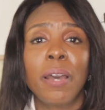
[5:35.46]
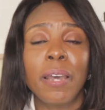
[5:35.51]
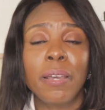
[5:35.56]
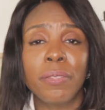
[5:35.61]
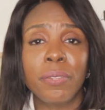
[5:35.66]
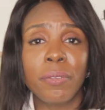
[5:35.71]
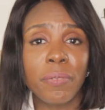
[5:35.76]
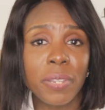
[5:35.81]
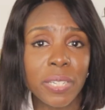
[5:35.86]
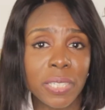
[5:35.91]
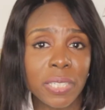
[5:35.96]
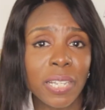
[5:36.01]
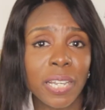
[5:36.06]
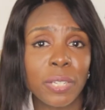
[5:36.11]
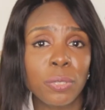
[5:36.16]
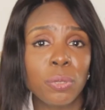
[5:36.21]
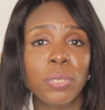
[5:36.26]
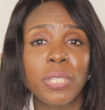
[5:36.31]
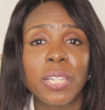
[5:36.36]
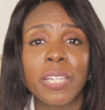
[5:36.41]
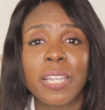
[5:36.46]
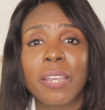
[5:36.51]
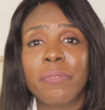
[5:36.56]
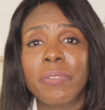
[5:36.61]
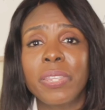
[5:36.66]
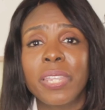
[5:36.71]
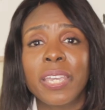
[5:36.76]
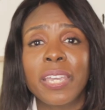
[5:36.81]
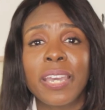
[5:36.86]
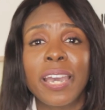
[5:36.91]
The reason I don't take
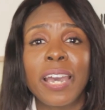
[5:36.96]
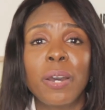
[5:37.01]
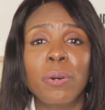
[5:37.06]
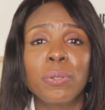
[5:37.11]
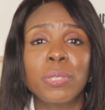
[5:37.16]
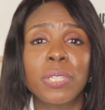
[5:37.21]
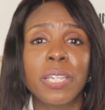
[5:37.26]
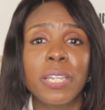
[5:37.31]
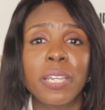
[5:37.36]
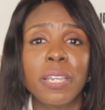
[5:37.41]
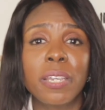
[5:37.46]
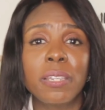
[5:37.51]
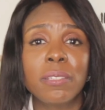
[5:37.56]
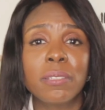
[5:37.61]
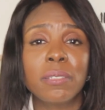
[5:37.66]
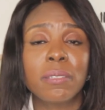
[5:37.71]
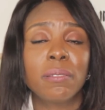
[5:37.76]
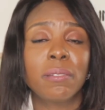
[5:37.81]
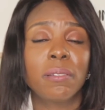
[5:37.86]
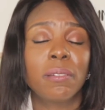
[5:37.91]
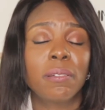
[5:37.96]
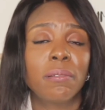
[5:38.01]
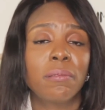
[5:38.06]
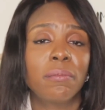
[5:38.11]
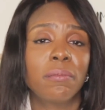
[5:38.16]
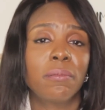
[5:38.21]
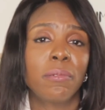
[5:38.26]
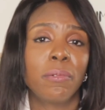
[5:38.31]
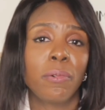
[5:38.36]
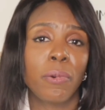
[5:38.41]
everything out is
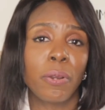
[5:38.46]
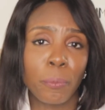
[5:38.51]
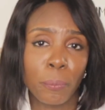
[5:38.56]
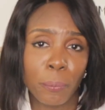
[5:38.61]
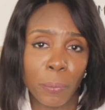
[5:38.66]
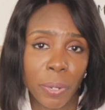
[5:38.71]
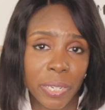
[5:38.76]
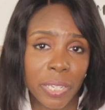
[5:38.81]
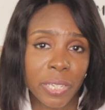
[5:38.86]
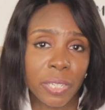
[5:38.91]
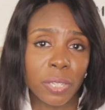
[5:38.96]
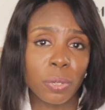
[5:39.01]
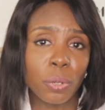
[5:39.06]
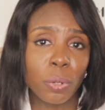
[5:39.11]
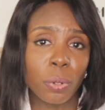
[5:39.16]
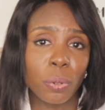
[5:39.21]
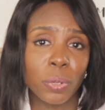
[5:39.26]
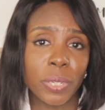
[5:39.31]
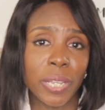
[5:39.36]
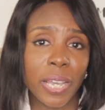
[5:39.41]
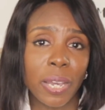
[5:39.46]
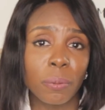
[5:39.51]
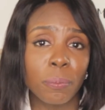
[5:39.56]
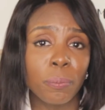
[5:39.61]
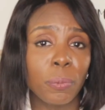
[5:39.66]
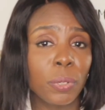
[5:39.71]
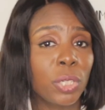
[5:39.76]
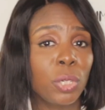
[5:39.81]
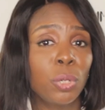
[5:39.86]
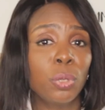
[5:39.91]
money can go down,
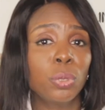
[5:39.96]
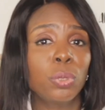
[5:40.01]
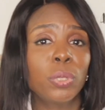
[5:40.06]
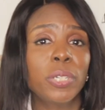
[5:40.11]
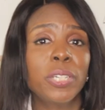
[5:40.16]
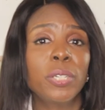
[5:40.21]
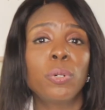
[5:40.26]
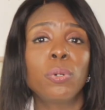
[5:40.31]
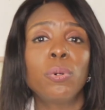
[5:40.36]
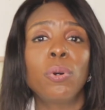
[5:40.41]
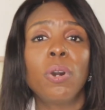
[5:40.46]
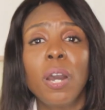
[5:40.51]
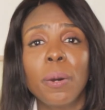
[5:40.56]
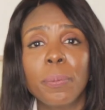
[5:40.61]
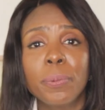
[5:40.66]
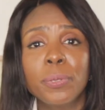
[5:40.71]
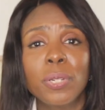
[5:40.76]
but it also can go up.